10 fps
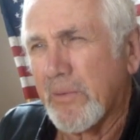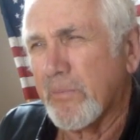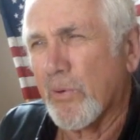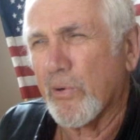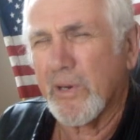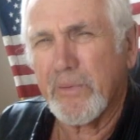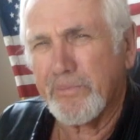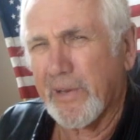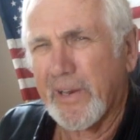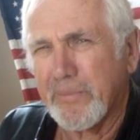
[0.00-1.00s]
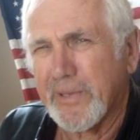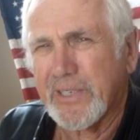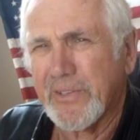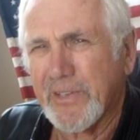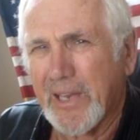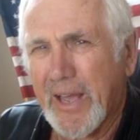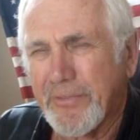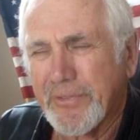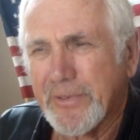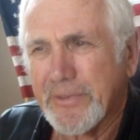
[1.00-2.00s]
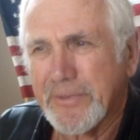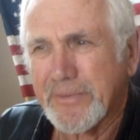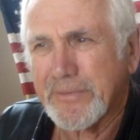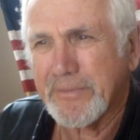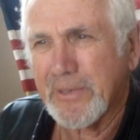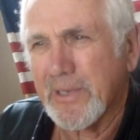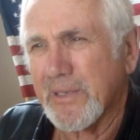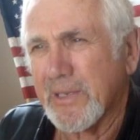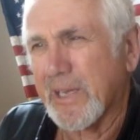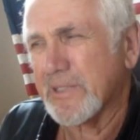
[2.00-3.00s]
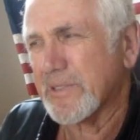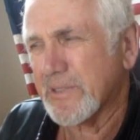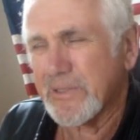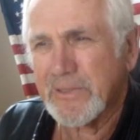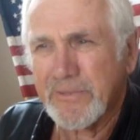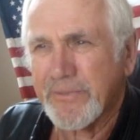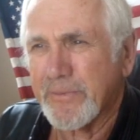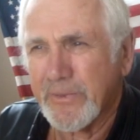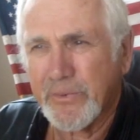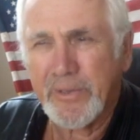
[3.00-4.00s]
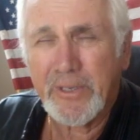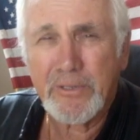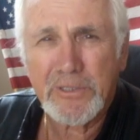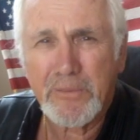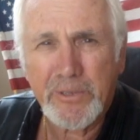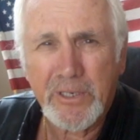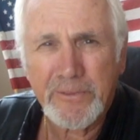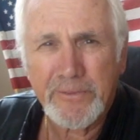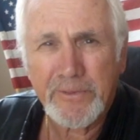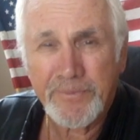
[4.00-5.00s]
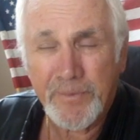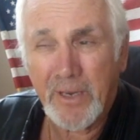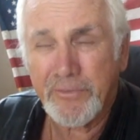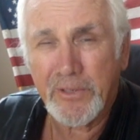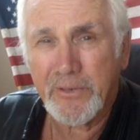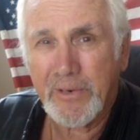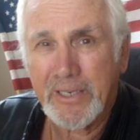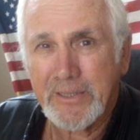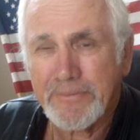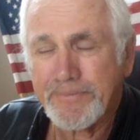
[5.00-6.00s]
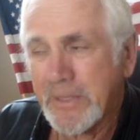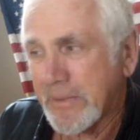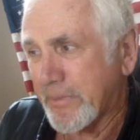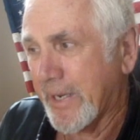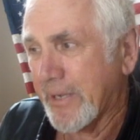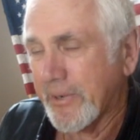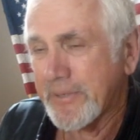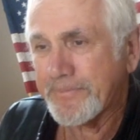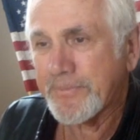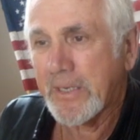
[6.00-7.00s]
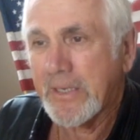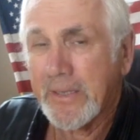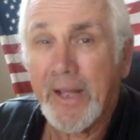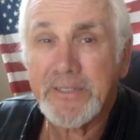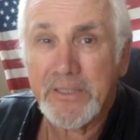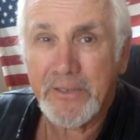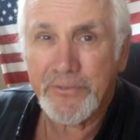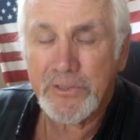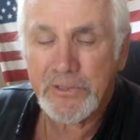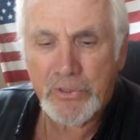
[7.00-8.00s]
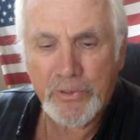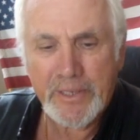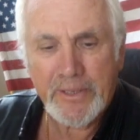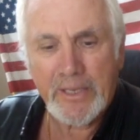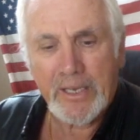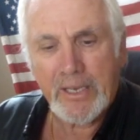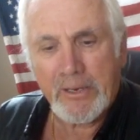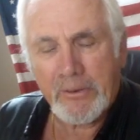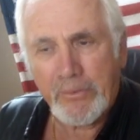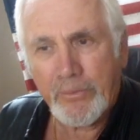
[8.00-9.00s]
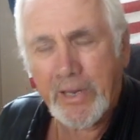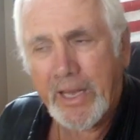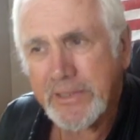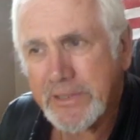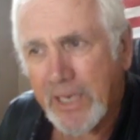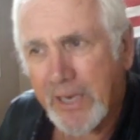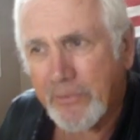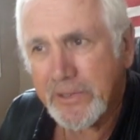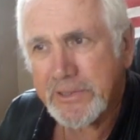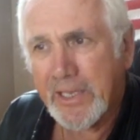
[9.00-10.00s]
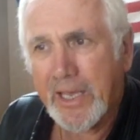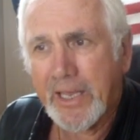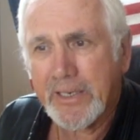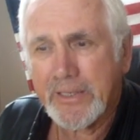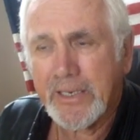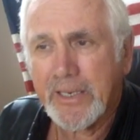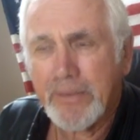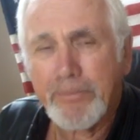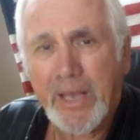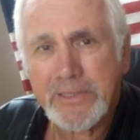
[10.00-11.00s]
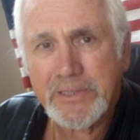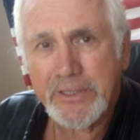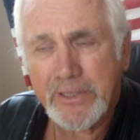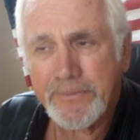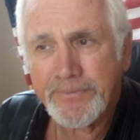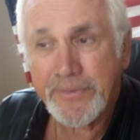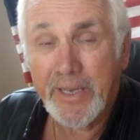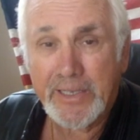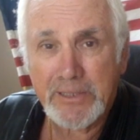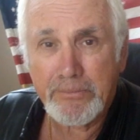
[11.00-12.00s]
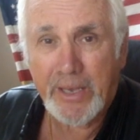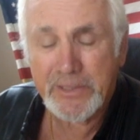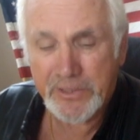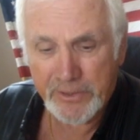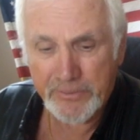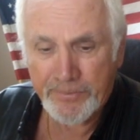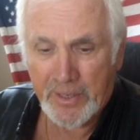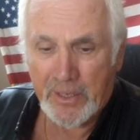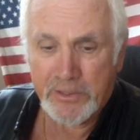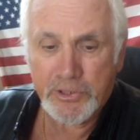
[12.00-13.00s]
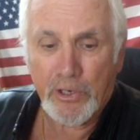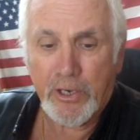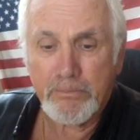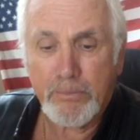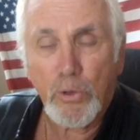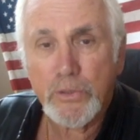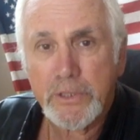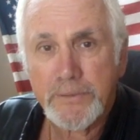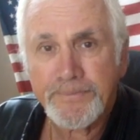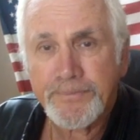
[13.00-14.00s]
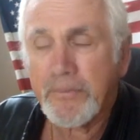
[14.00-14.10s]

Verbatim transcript: more a little bit to the left, less from the way they used to be, off to the right. But anyway, that's a different story. What I saw was they had uh, ambassador, the ex-ambassador, John Bolton,